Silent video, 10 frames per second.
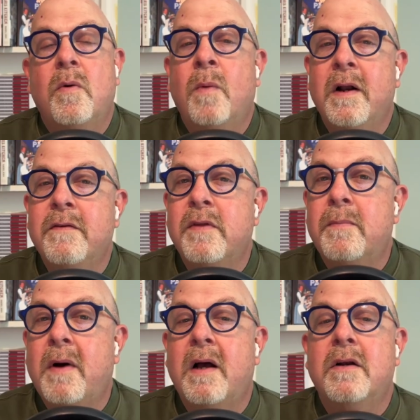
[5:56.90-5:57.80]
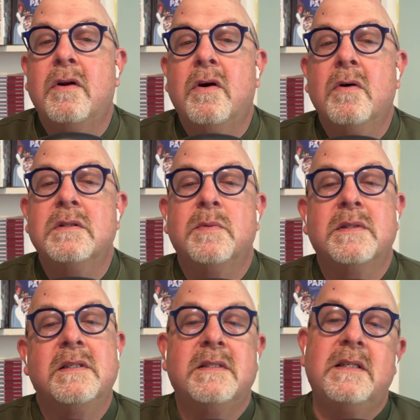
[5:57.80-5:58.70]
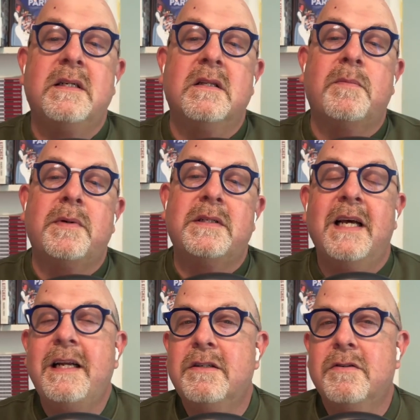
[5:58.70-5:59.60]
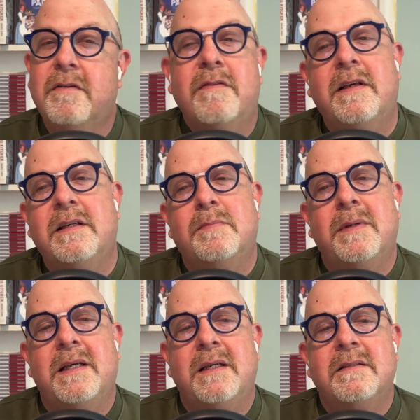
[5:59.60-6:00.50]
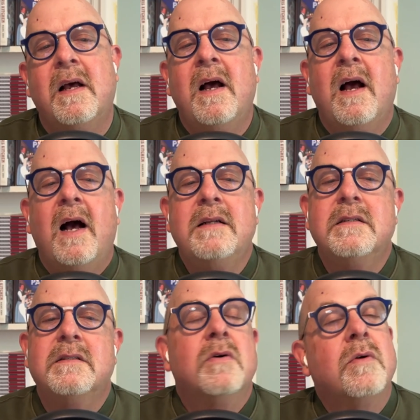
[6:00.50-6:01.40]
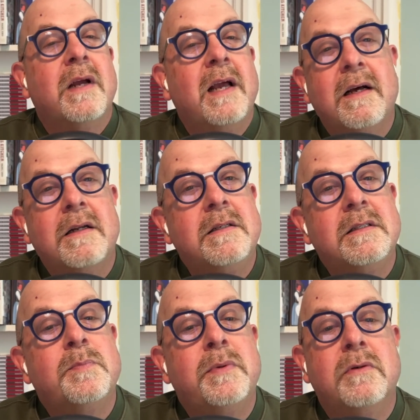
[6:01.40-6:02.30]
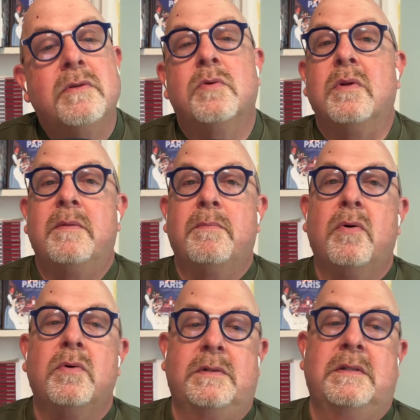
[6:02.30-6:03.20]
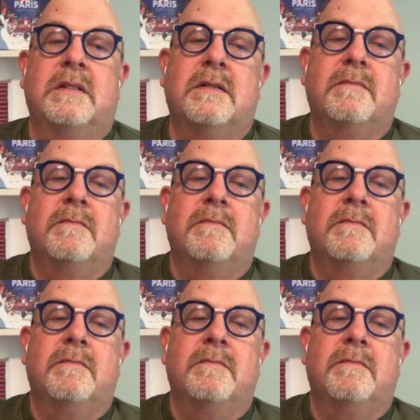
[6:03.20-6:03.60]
One of the Mayan gods was considered the protector of these bees, underscoring honey's spiritual importance.